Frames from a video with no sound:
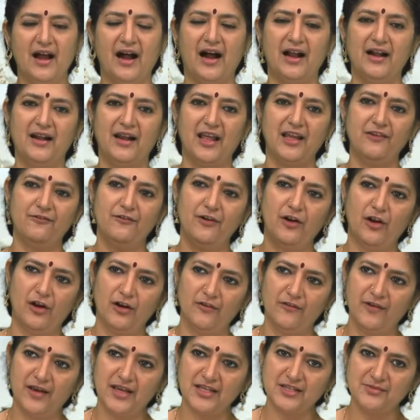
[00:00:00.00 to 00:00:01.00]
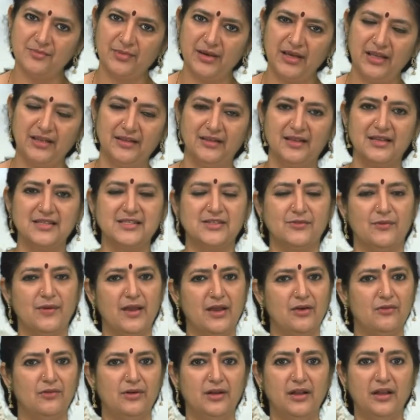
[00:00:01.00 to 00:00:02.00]
and life will always be in this
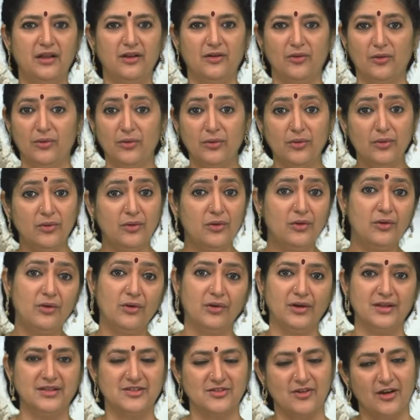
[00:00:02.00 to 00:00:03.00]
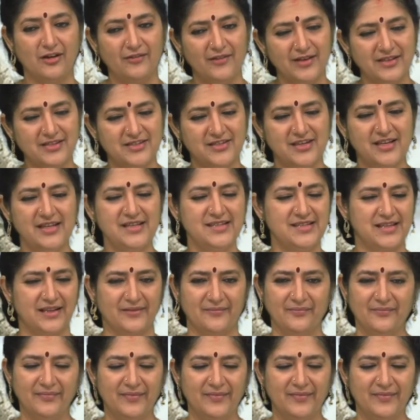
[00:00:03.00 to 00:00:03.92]
way only. No, no, no, no. It's always changing.